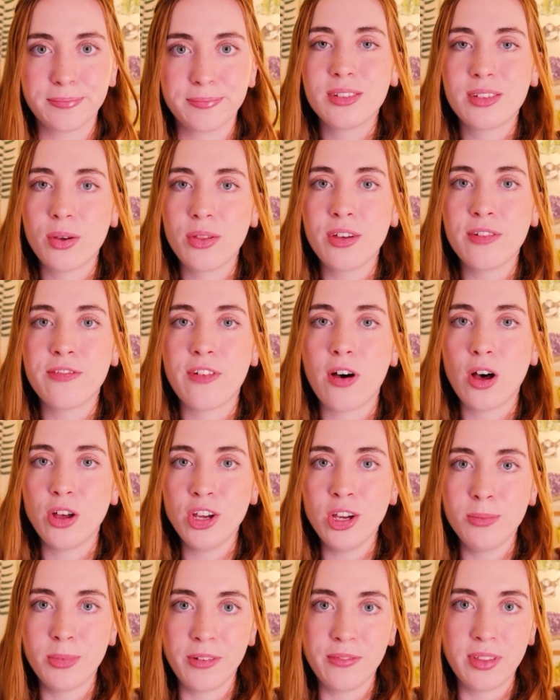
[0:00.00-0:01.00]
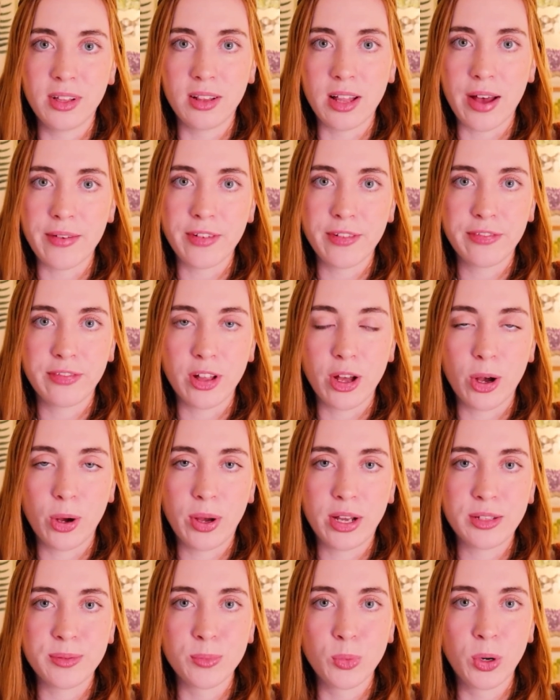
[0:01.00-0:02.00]
So the volume of the lava flow
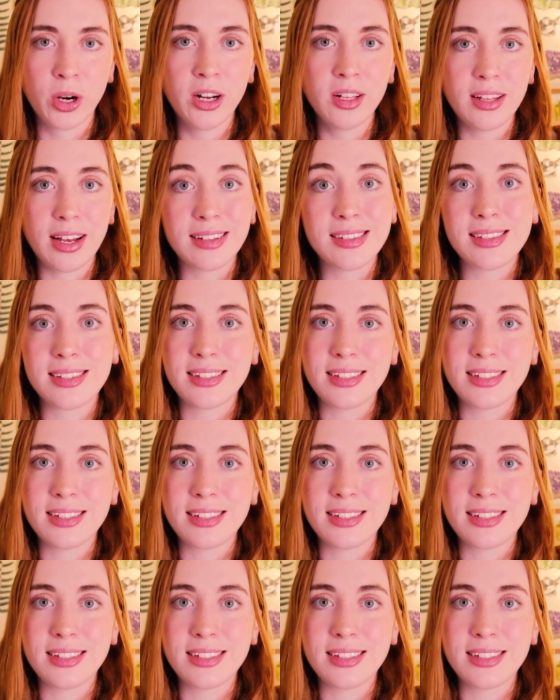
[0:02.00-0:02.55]
has more or less